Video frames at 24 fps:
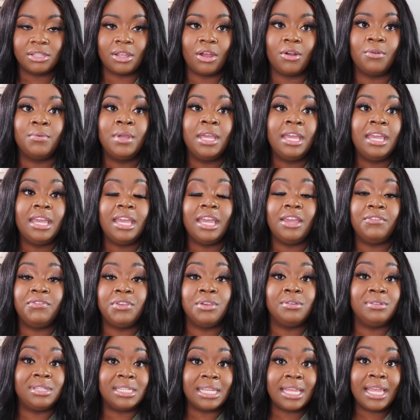So
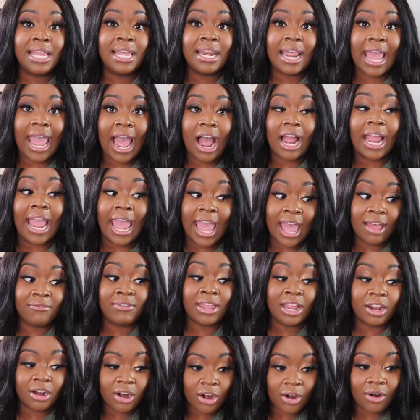if you did have
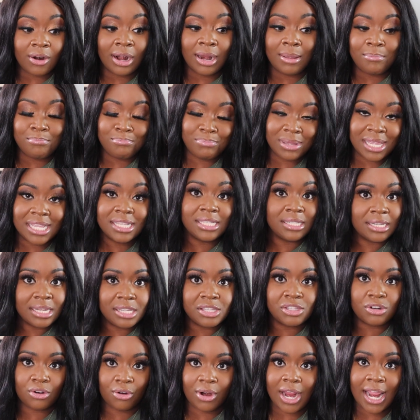a current
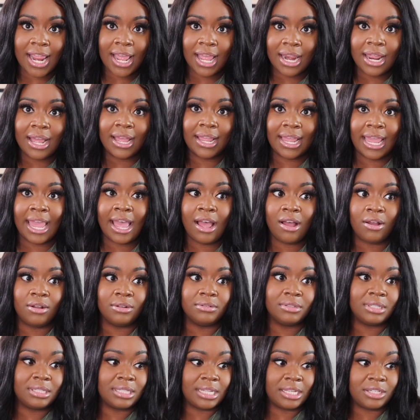business credit
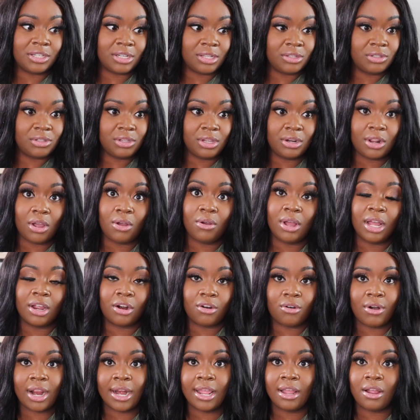account, such as, a
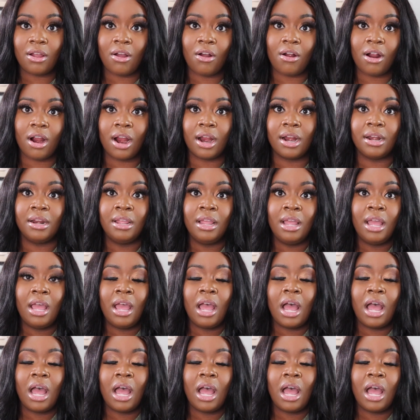credit card,